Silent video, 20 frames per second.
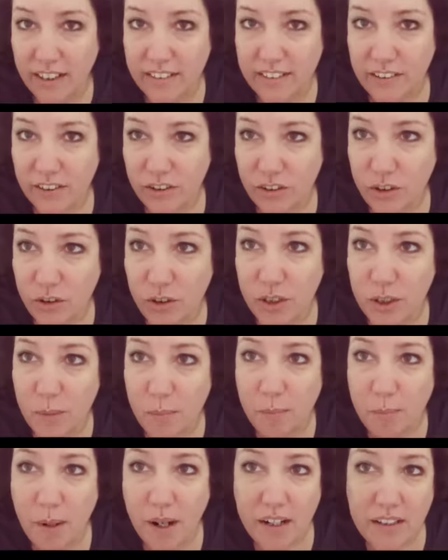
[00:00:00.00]
to do an
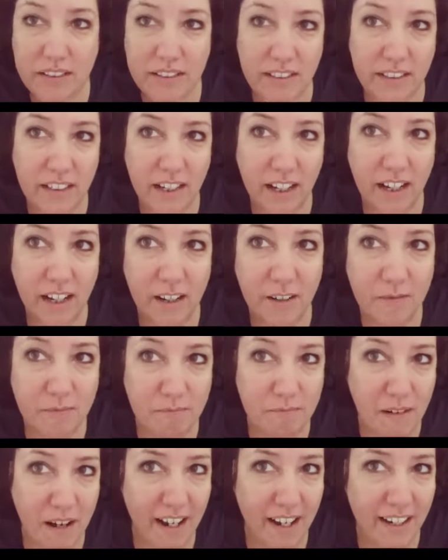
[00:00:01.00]
unboxing of
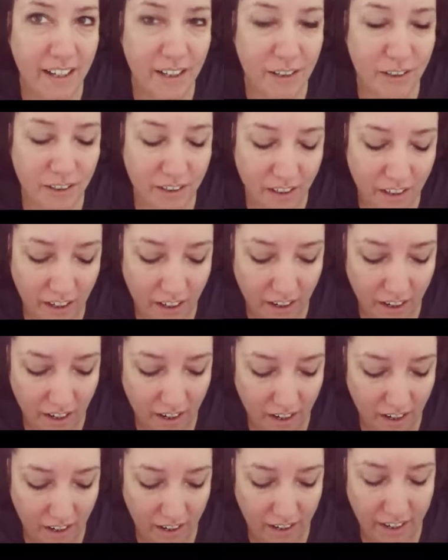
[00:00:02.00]
my
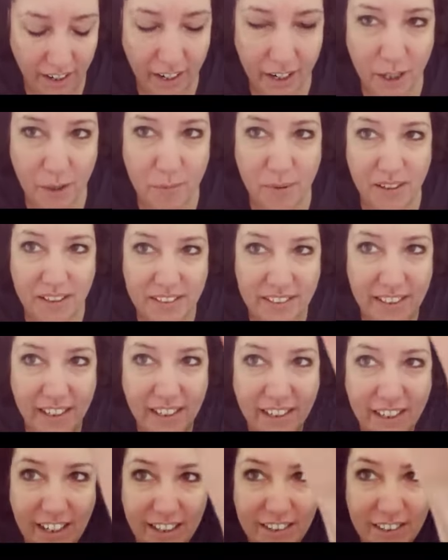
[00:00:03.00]
uh, hair piece
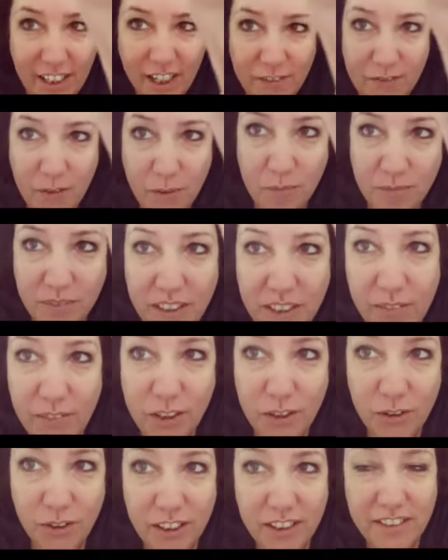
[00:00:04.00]
that I got today from
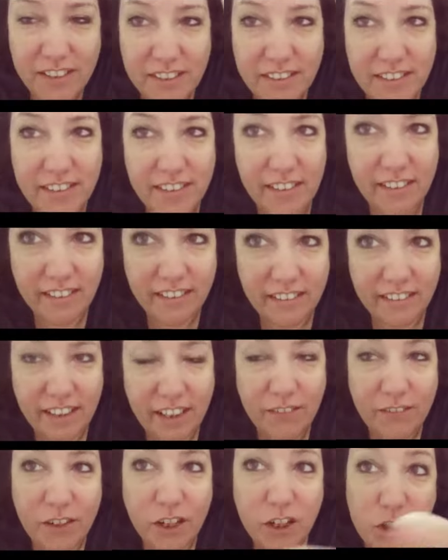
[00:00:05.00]
Diva Tress,
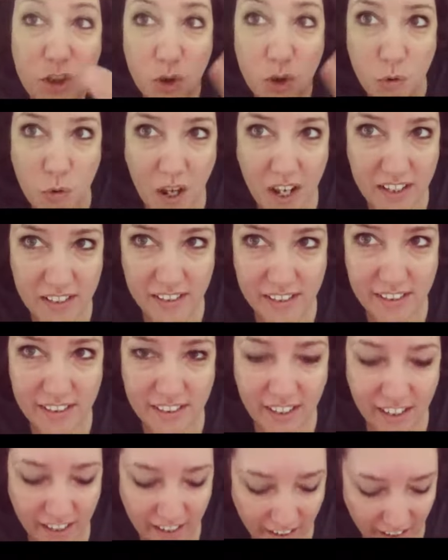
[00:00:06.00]
Diva
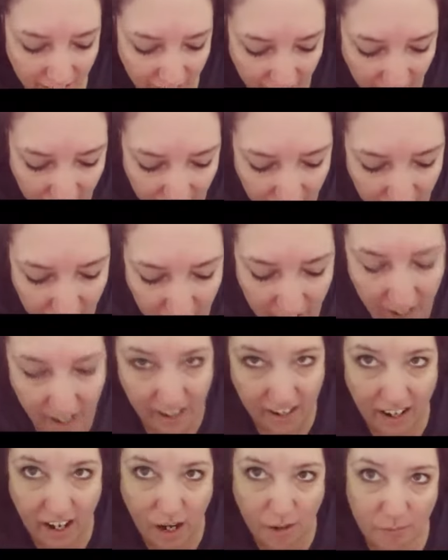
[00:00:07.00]
Tress,
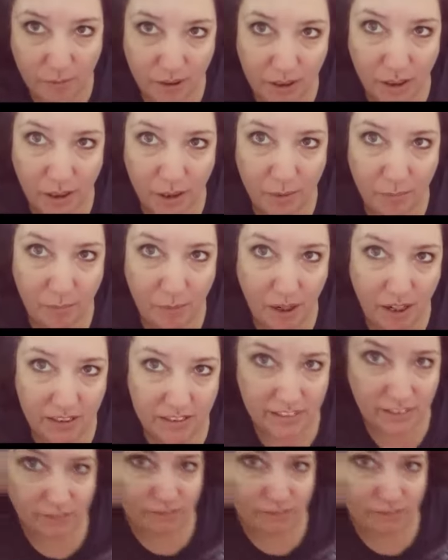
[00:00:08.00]
and I'm gonna unbox